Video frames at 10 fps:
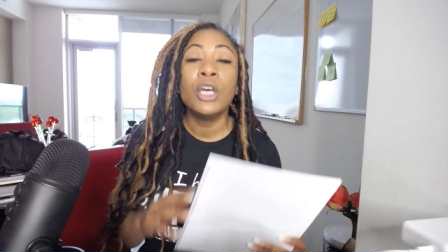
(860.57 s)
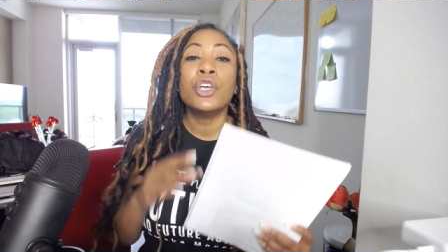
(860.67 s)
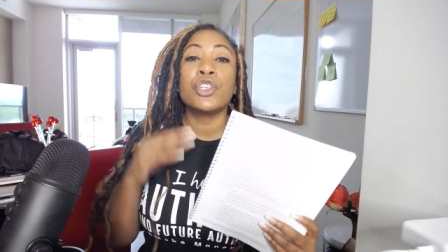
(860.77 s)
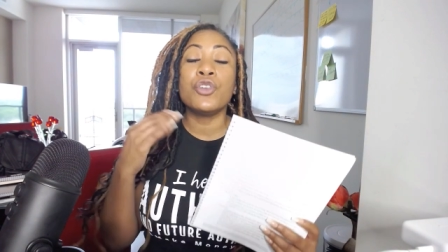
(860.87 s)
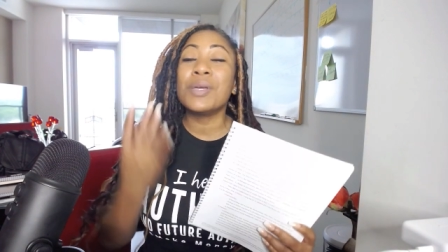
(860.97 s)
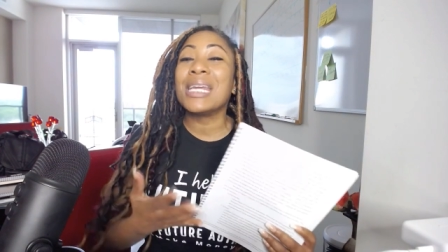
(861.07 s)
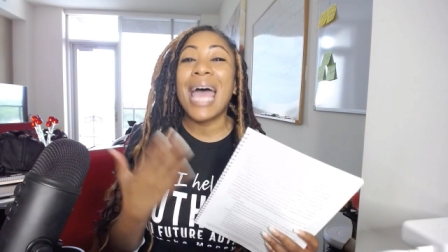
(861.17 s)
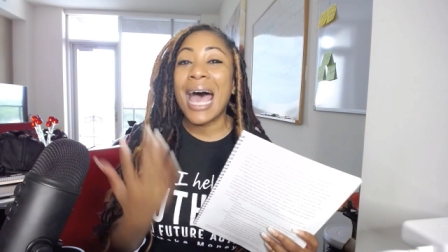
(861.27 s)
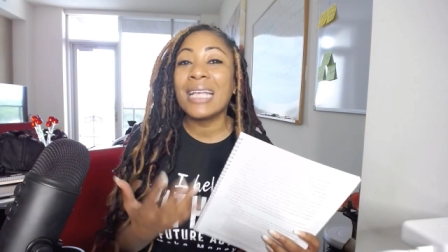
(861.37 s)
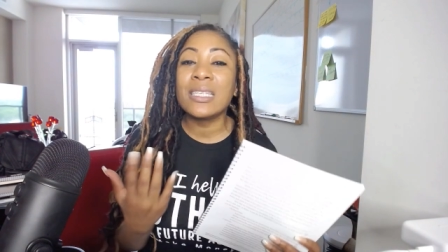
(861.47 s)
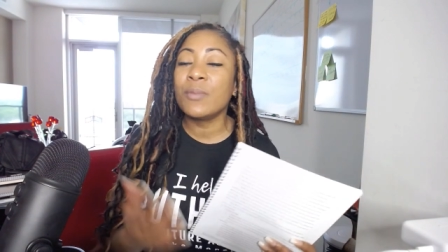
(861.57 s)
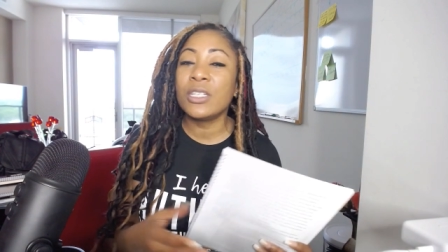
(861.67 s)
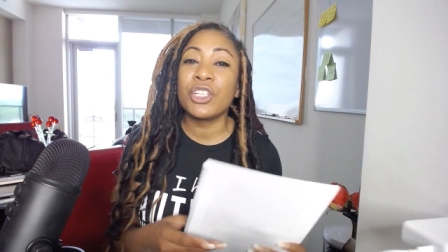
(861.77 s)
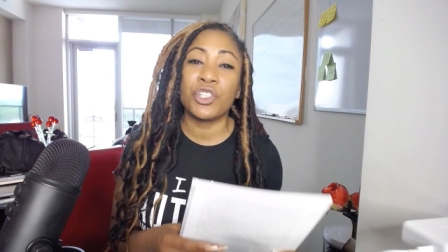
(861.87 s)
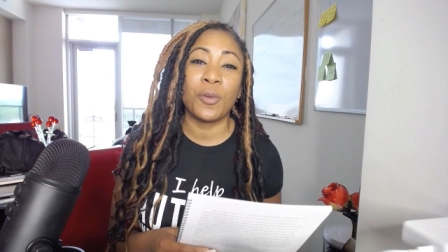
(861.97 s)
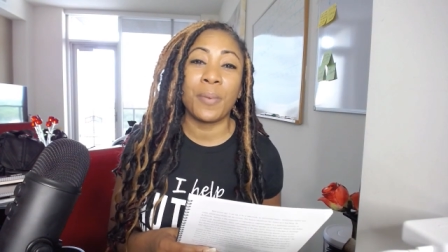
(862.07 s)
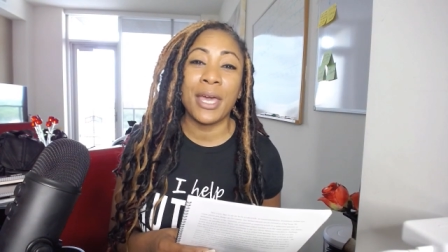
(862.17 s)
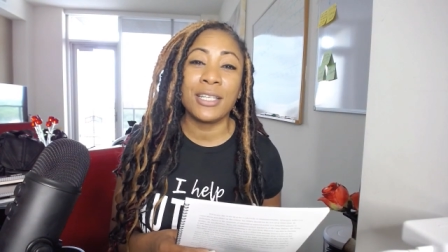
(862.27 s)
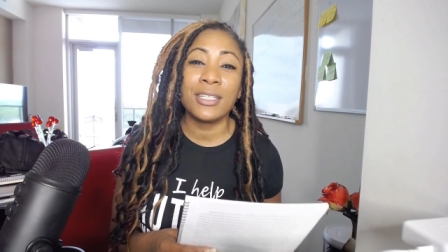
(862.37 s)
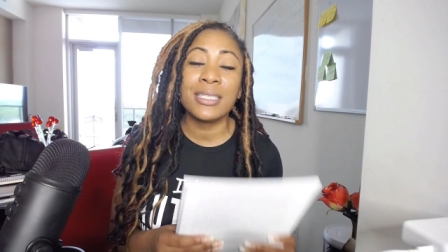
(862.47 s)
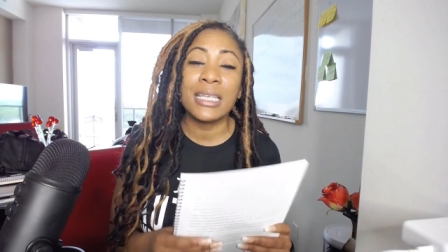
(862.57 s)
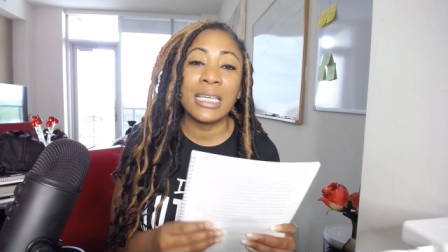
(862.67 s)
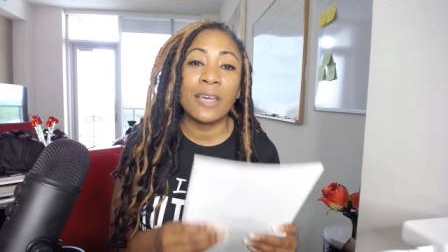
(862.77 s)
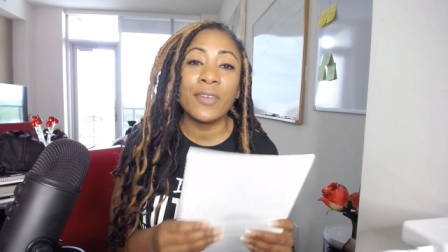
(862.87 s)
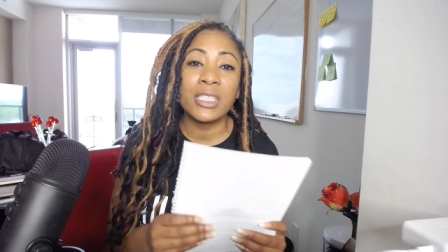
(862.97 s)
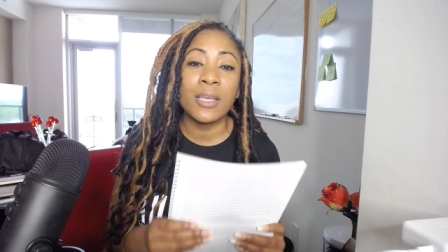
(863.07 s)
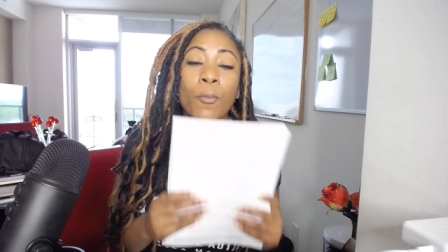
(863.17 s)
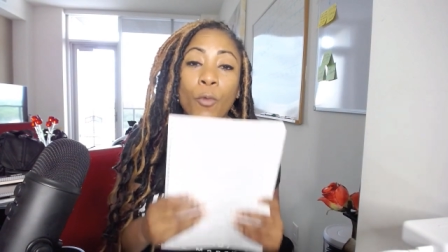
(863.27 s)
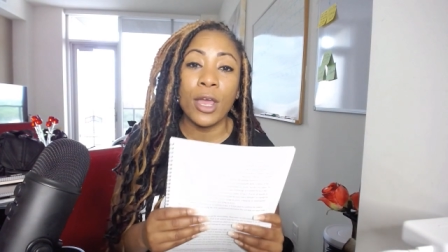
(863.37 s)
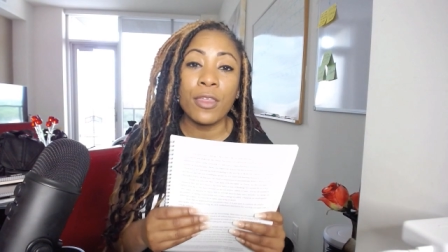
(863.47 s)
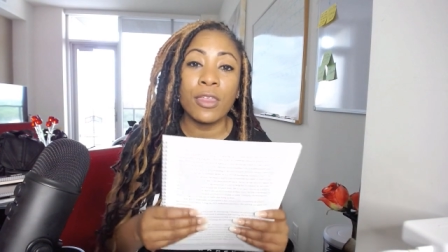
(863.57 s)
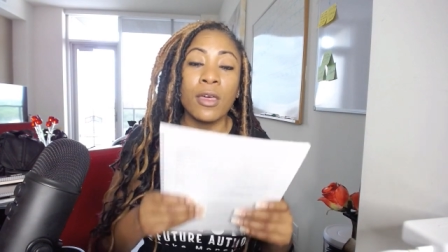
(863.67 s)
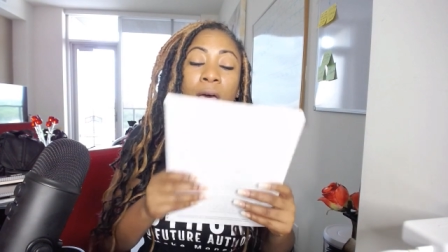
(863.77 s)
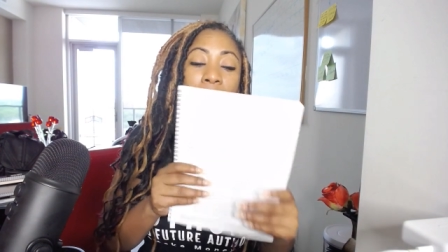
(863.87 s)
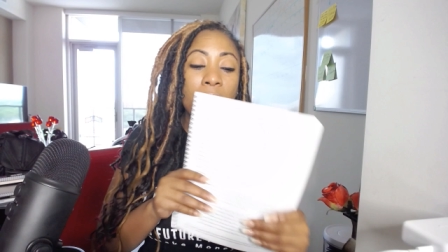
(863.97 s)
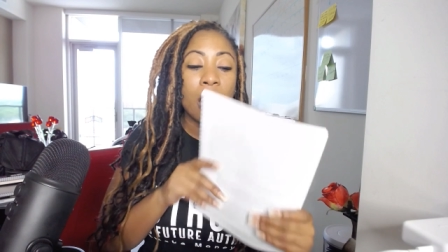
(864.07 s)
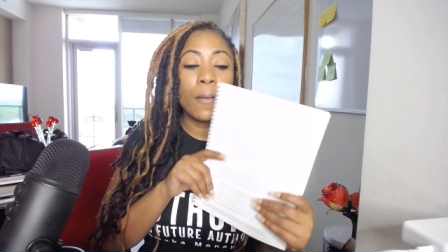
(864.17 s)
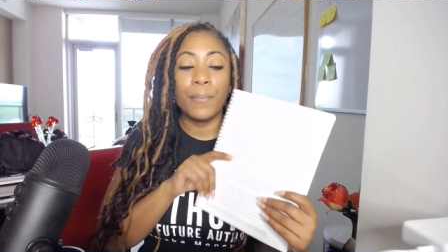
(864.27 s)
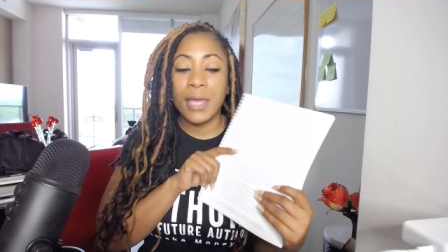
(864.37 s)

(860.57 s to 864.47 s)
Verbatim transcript: so you can add some additional pages to give it some width um,